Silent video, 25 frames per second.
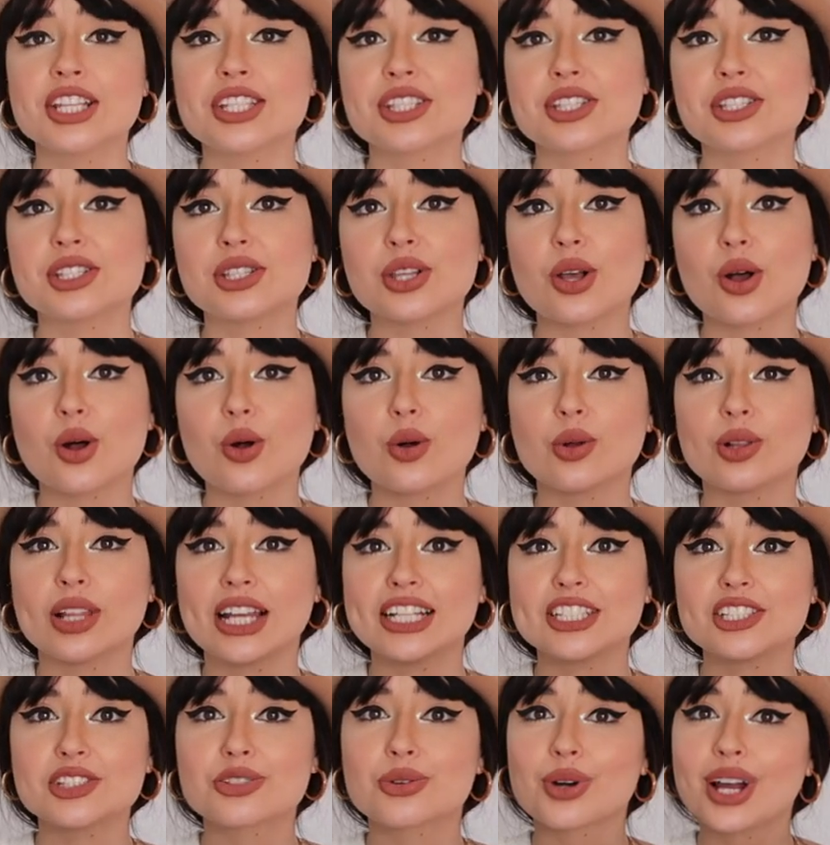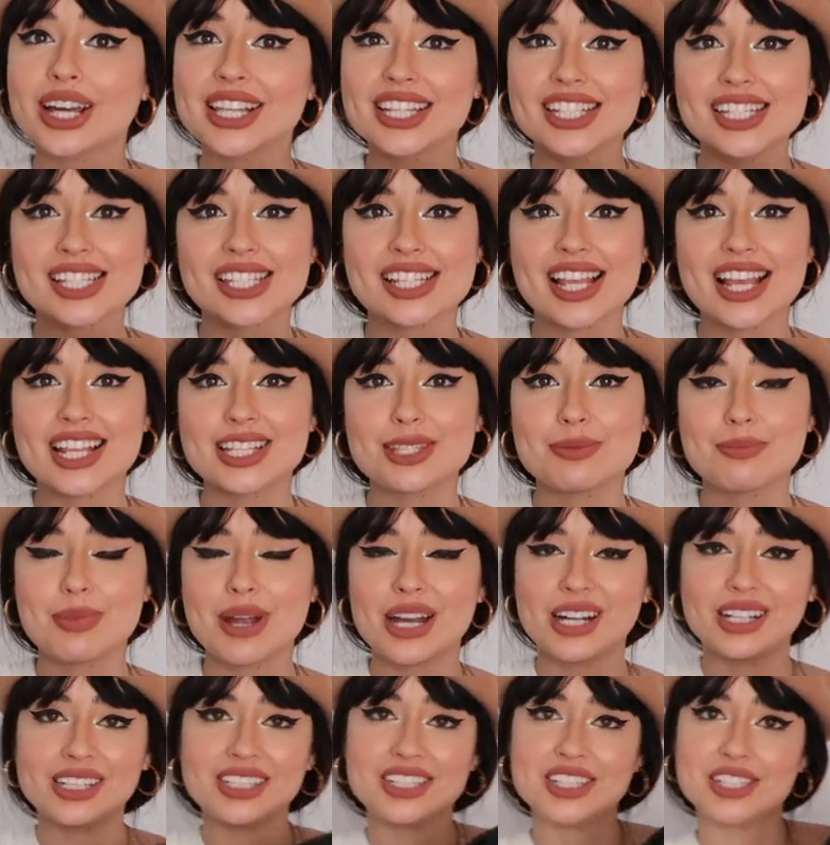So let's try this last
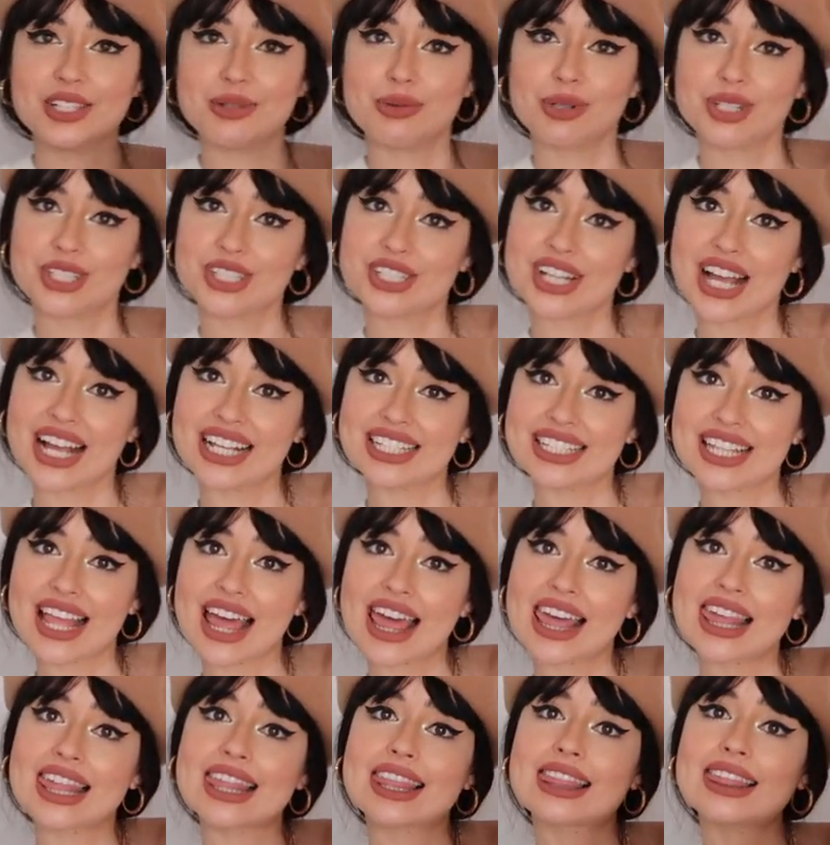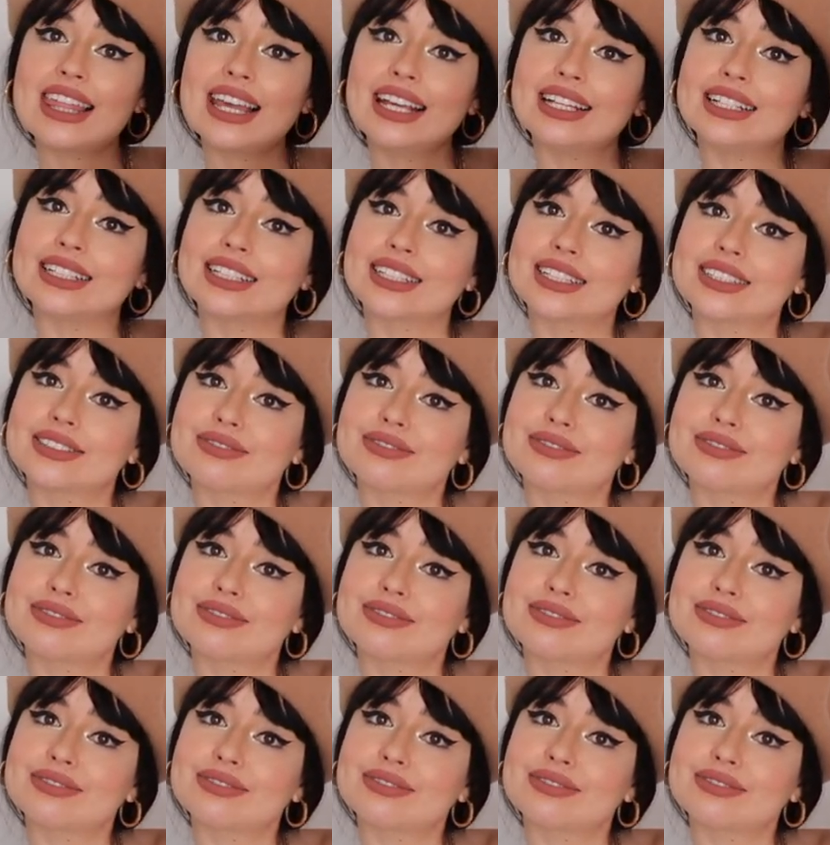pair and see what you guys think.